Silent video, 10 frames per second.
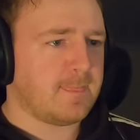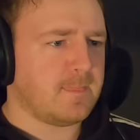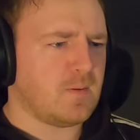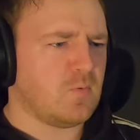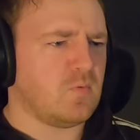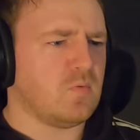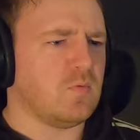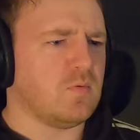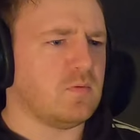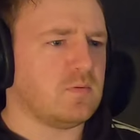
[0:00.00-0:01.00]
Here. Oh,
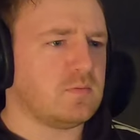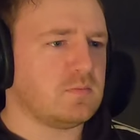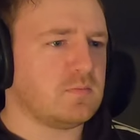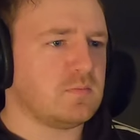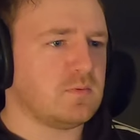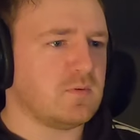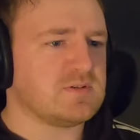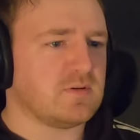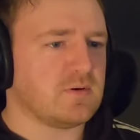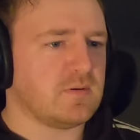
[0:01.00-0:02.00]
it's
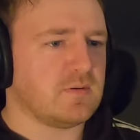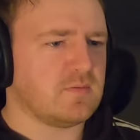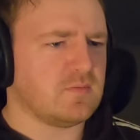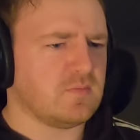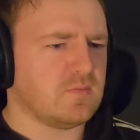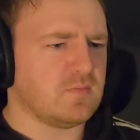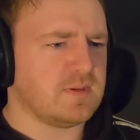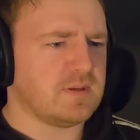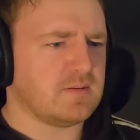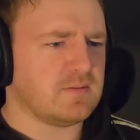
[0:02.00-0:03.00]
so gone. Oh, man.